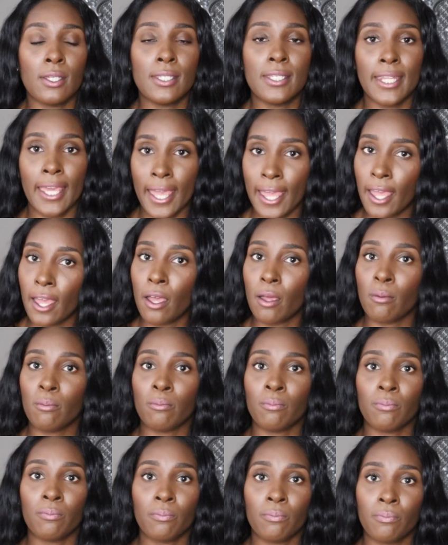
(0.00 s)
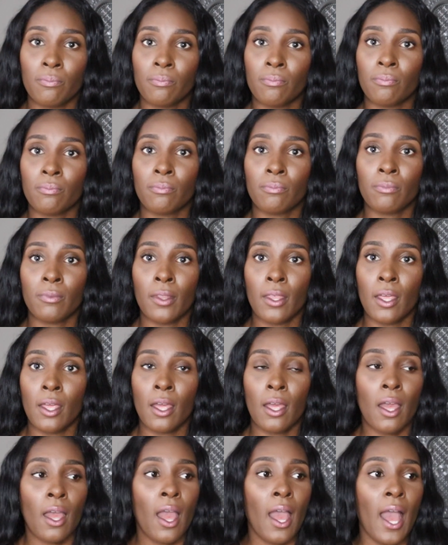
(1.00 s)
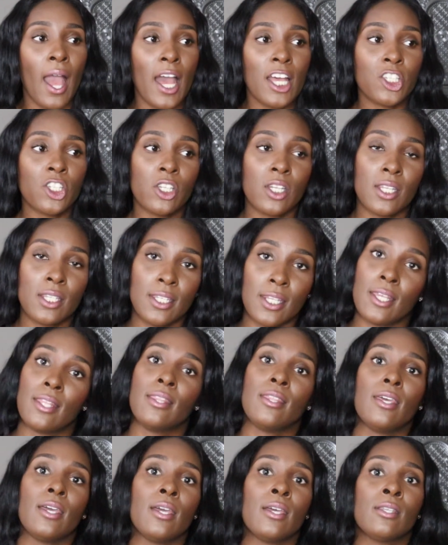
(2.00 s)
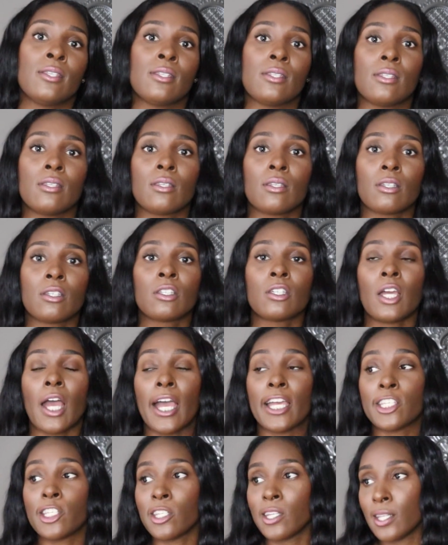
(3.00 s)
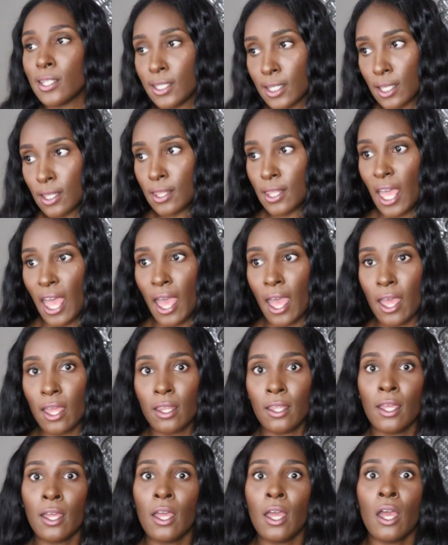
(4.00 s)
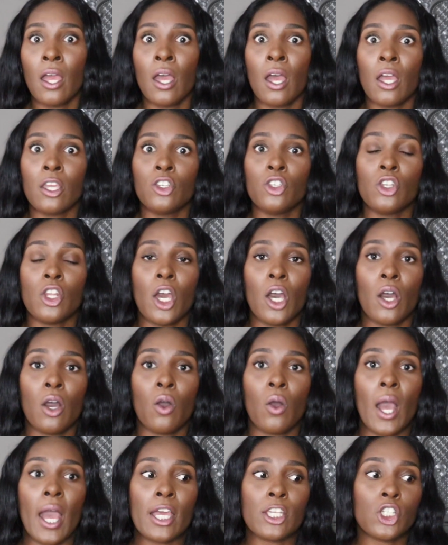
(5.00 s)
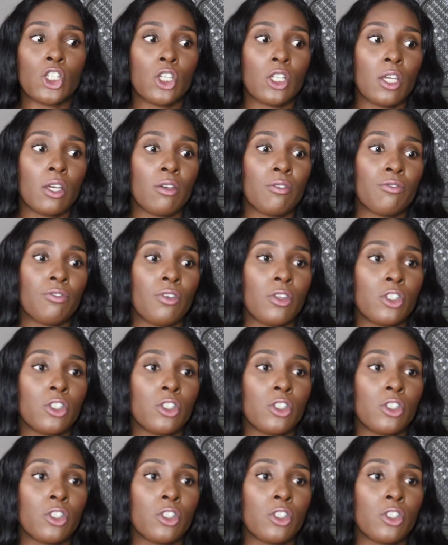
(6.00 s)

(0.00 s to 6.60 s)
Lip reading: damn, I should have did this. I should have did that. You know, I should have